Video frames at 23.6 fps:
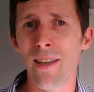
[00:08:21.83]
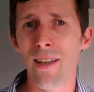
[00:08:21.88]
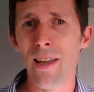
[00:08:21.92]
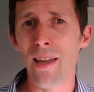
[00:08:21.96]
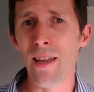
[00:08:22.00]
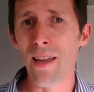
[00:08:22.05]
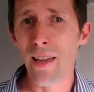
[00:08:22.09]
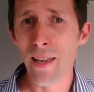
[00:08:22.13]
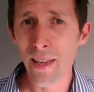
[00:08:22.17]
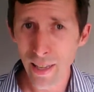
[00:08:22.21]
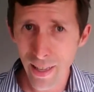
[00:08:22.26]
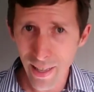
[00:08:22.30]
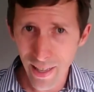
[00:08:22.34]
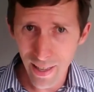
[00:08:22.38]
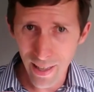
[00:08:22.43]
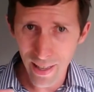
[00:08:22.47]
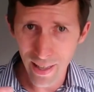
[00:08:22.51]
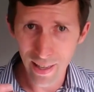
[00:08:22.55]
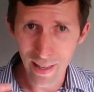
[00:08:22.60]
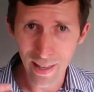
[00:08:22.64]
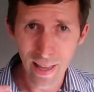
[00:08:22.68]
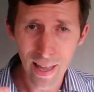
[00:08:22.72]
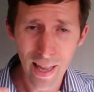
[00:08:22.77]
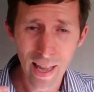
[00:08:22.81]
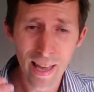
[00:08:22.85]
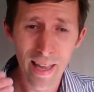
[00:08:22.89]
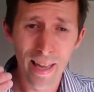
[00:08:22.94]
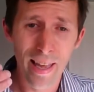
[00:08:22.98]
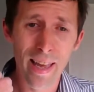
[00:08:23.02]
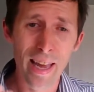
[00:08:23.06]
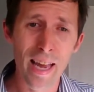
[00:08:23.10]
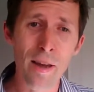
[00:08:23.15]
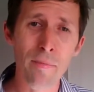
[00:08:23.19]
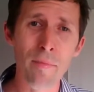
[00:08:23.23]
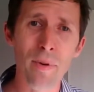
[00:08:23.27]
It
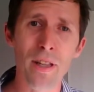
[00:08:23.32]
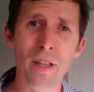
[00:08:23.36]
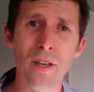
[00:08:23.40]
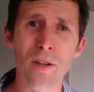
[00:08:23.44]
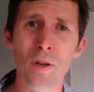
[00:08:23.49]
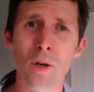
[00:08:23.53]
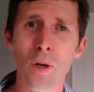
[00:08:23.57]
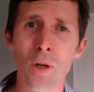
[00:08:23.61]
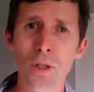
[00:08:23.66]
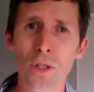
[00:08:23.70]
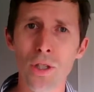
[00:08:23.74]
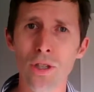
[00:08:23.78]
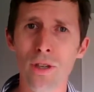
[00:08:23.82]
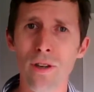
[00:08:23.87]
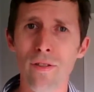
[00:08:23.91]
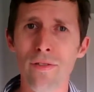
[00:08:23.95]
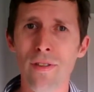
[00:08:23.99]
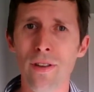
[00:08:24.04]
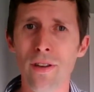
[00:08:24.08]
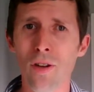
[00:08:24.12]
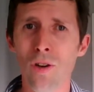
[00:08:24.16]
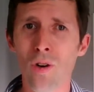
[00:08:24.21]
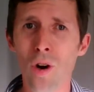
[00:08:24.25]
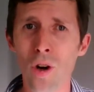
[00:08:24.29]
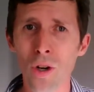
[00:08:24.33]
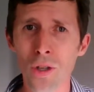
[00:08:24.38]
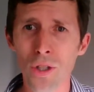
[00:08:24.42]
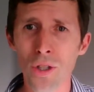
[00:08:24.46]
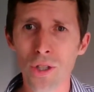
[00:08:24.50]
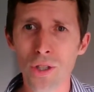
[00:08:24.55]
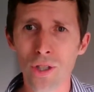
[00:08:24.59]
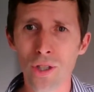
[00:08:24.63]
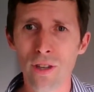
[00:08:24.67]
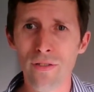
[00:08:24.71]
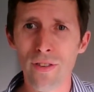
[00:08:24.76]
came at the cost of the
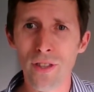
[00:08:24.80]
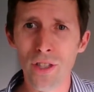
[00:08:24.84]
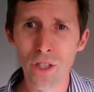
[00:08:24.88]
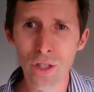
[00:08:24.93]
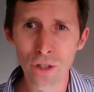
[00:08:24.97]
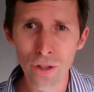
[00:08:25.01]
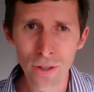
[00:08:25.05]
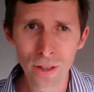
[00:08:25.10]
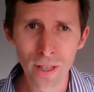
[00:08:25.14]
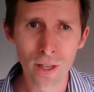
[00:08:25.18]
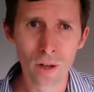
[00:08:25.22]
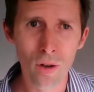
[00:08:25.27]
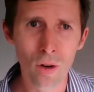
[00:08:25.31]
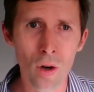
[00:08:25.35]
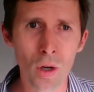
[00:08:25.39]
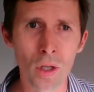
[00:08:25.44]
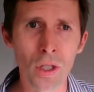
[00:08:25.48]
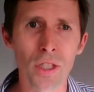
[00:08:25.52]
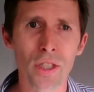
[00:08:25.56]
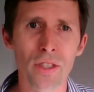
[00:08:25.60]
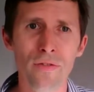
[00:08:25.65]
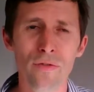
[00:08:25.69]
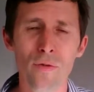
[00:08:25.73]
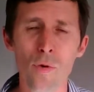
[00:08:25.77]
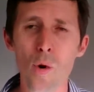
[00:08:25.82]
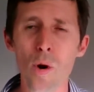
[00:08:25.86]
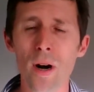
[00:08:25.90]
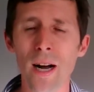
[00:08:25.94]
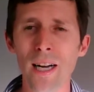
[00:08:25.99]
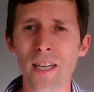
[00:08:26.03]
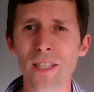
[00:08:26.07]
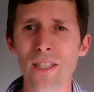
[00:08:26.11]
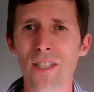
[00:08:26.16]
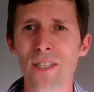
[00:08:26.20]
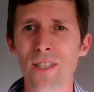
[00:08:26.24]
cross, of enduring the cross for
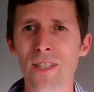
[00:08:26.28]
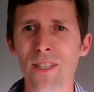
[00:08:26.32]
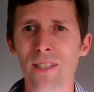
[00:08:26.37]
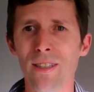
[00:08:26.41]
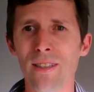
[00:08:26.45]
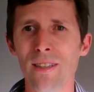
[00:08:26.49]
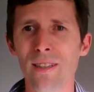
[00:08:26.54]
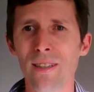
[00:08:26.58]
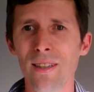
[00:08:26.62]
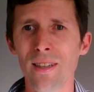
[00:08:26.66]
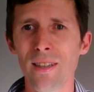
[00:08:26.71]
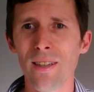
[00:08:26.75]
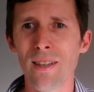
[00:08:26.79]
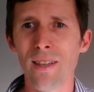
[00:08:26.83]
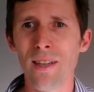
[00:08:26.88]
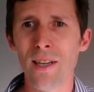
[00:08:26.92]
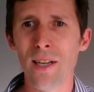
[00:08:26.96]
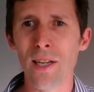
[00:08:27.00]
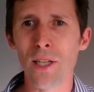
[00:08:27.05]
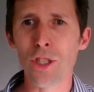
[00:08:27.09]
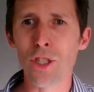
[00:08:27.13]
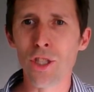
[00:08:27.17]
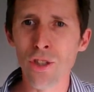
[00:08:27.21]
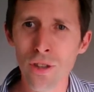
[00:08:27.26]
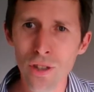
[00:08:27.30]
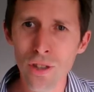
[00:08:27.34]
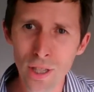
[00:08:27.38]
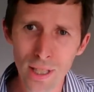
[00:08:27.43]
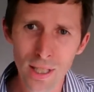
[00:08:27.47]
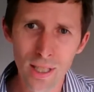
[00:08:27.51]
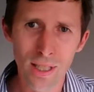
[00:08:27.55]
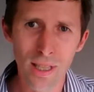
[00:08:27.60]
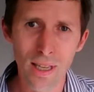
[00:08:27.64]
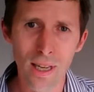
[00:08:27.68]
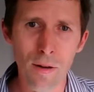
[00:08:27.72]
us. It's not
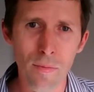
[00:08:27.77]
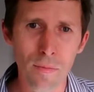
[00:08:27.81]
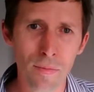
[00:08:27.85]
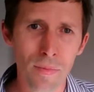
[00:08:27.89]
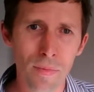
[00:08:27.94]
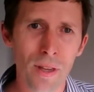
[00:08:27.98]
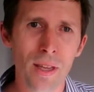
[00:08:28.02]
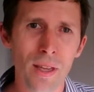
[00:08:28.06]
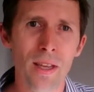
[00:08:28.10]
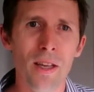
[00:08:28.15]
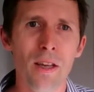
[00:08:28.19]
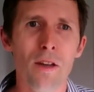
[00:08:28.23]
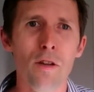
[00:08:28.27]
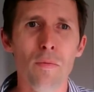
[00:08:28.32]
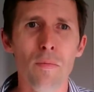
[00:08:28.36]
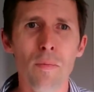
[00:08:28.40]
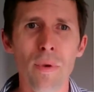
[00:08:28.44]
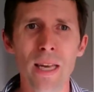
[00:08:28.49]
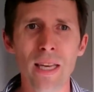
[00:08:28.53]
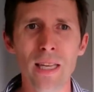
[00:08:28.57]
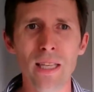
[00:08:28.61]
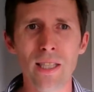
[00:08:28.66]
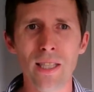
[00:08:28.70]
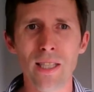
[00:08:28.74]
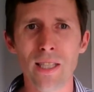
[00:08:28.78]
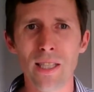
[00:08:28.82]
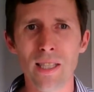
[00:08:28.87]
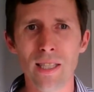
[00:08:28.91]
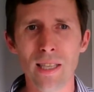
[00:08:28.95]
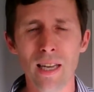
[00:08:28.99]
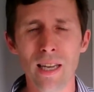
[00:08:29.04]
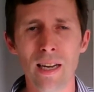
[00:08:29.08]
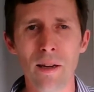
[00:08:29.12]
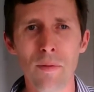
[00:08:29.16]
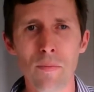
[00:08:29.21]
just peace
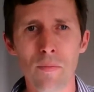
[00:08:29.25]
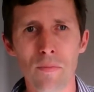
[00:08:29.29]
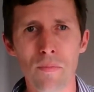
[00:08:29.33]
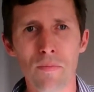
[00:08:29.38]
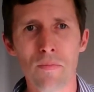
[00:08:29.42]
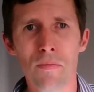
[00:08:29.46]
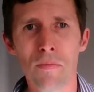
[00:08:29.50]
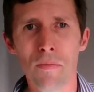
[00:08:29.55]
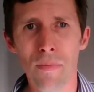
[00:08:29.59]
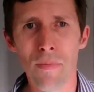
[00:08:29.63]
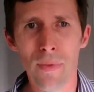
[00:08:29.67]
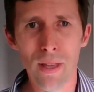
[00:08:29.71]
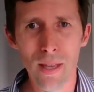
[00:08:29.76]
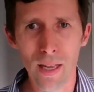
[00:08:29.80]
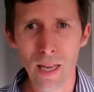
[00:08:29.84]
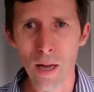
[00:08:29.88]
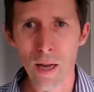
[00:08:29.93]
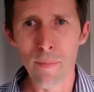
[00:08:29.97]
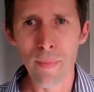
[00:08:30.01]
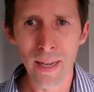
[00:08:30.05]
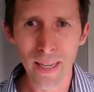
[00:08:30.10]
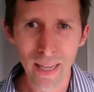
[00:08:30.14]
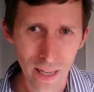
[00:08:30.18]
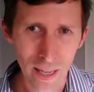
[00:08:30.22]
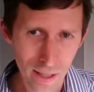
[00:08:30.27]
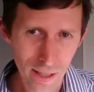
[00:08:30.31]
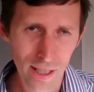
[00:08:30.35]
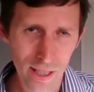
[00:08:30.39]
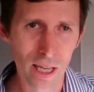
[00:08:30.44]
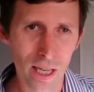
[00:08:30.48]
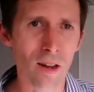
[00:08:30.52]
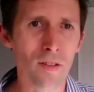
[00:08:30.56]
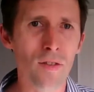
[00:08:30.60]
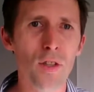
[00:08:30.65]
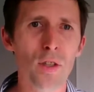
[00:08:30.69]
among
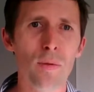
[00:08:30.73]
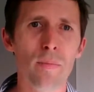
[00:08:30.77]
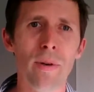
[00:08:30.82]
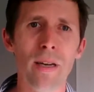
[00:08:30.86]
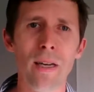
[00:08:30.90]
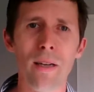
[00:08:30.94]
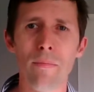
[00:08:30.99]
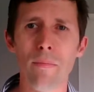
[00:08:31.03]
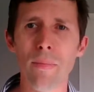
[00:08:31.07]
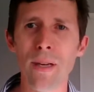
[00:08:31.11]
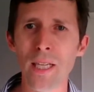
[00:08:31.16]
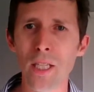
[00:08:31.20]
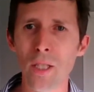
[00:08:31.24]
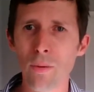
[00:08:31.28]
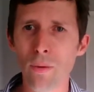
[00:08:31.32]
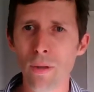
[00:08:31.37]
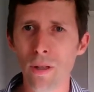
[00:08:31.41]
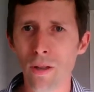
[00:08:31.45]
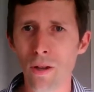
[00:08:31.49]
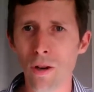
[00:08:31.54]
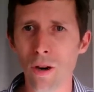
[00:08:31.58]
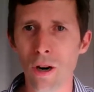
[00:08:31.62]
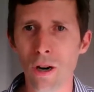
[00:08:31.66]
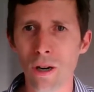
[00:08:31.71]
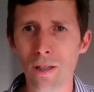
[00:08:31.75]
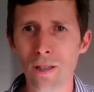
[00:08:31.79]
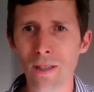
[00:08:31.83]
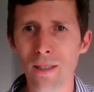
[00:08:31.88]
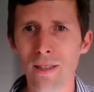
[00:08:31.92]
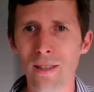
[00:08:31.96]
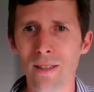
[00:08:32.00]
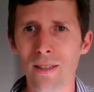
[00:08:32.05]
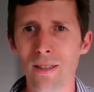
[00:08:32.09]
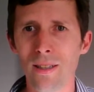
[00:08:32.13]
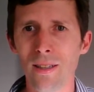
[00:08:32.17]
ourselves, but peace with God.
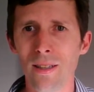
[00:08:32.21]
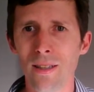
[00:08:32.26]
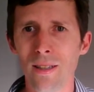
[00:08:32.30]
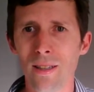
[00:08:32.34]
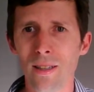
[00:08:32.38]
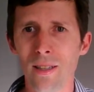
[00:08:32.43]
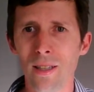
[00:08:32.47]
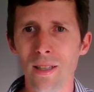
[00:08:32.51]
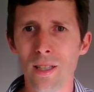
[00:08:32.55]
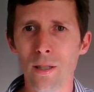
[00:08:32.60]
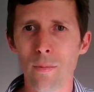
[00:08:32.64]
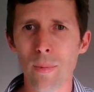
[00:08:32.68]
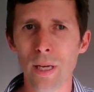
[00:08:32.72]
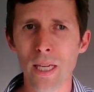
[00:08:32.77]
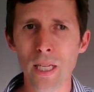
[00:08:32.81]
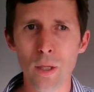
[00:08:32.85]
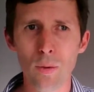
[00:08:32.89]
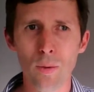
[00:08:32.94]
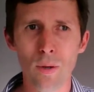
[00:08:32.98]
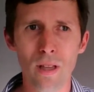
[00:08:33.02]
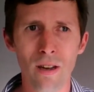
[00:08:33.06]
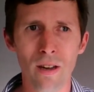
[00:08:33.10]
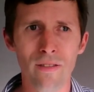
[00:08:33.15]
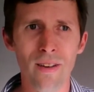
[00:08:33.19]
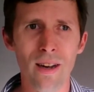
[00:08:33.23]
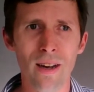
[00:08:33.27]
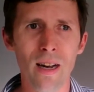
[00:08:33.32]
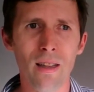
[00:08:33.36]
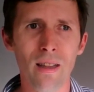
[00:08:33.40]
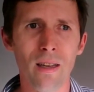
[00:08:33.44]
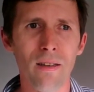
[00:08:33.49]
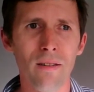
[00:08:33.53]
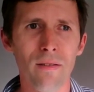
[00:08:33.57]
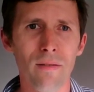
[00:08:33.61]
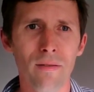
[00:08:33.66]
It's peace with our
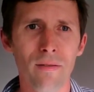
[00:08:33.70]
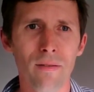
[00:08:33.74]
Father